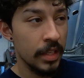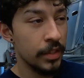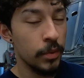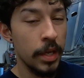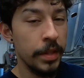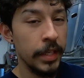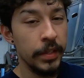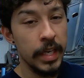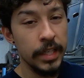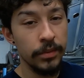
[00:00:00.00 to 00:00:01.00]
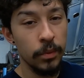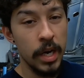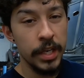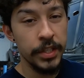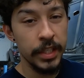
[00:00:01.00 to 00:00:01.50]
Just want to thank you guys for
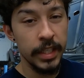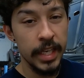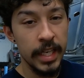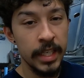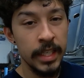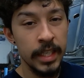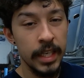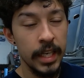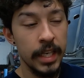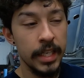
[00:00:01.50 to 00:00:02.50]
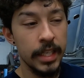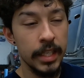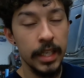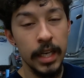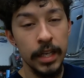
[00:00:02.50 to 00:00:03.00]
watching again, and
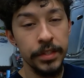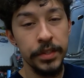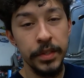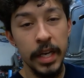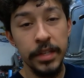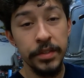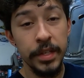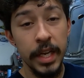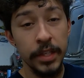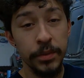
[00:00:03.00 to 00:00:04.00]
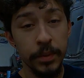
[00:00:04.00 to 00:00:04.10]
I'll see you guys in the next